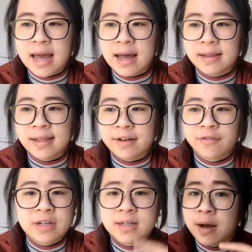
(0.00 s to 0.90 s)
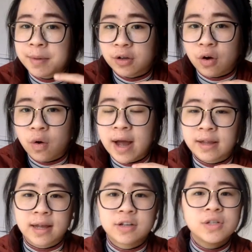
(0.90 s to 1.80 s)
and like friends come and go,
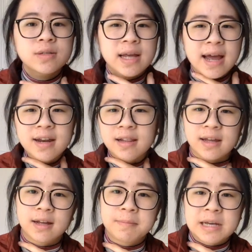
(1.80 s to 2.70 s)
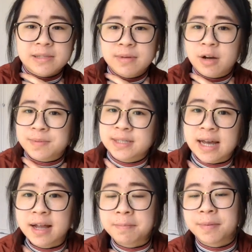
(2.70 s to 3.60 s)
and it just kind of like makes me
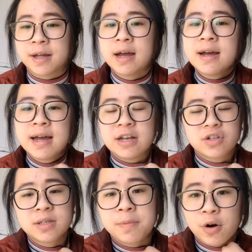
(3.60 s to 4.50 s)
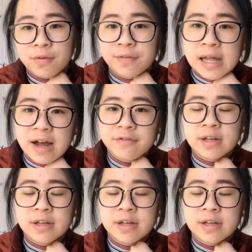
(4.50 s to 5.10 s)
upset, but it's just part of life.